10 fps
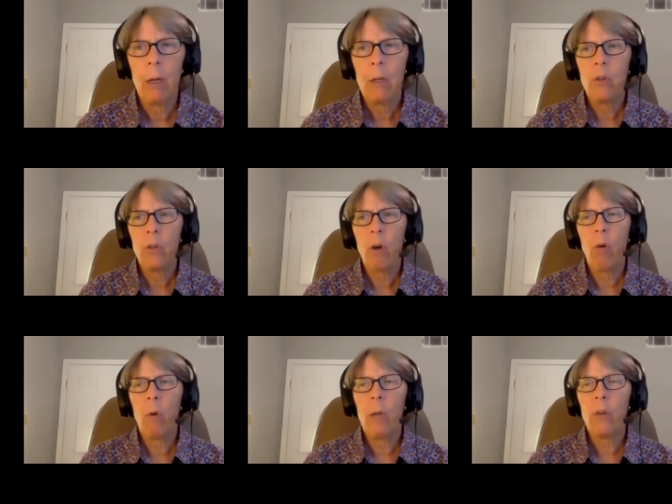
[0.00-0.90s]

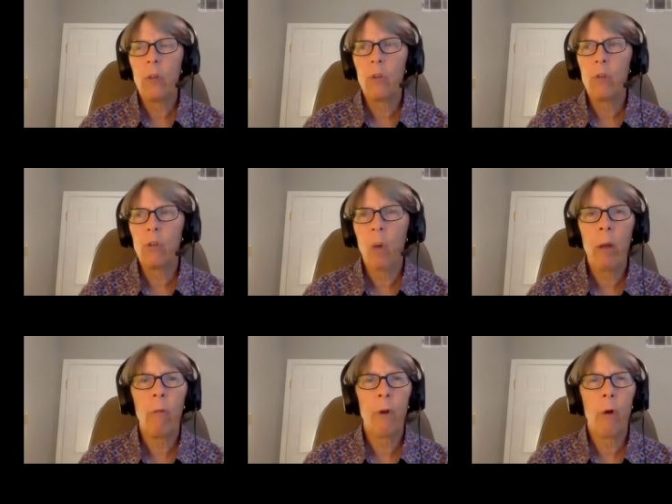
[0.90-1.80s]
So it's just
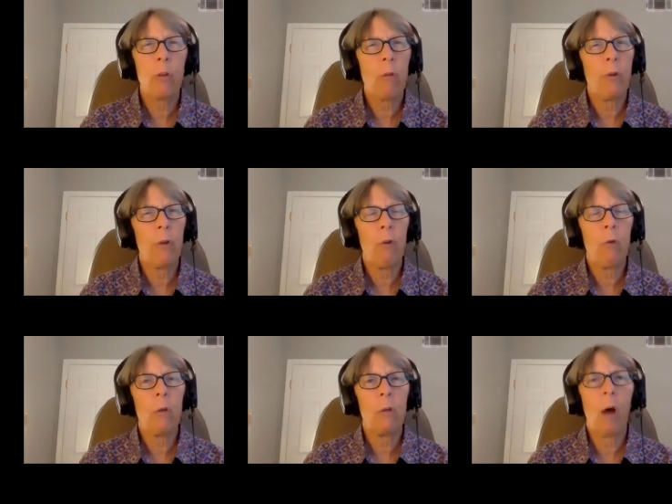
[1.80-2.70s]
showing folks a few.
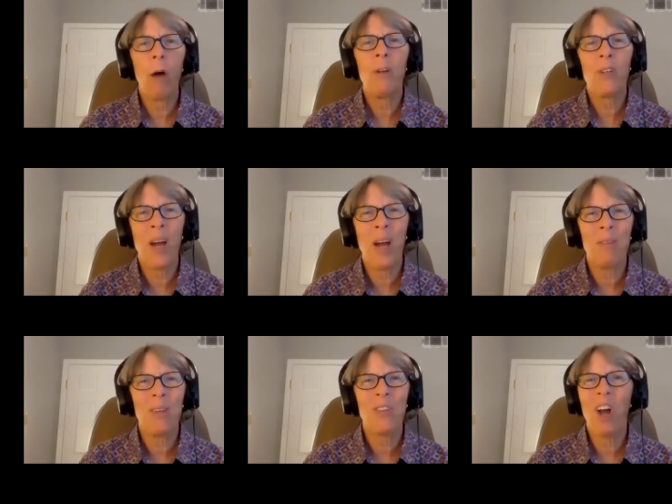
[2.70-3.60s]

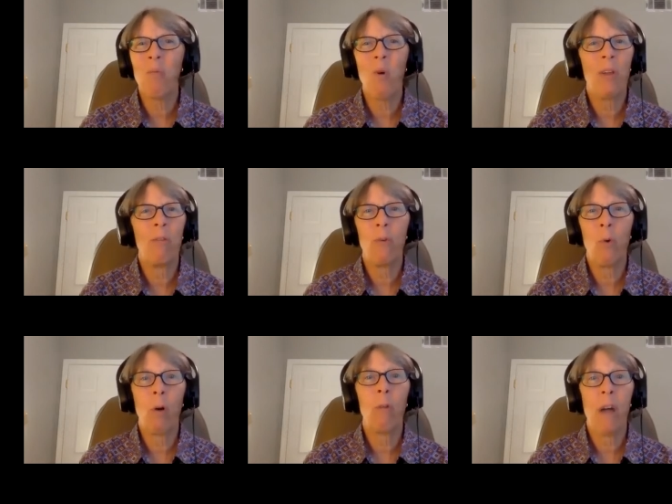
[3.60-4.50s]
Oftentimes, it's not more than
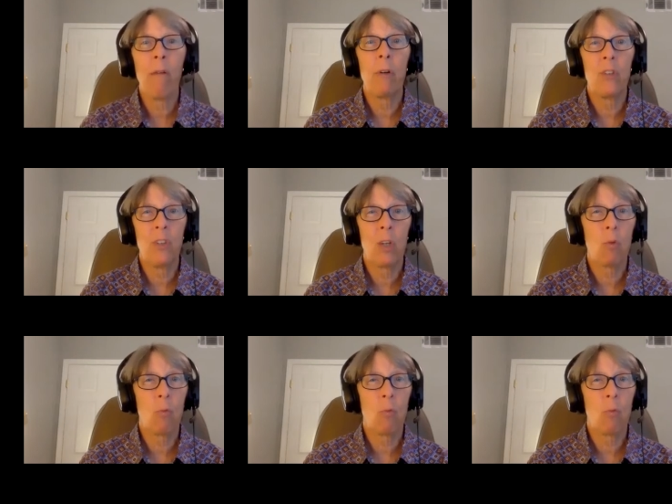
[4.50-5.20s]
four or five or six yeah.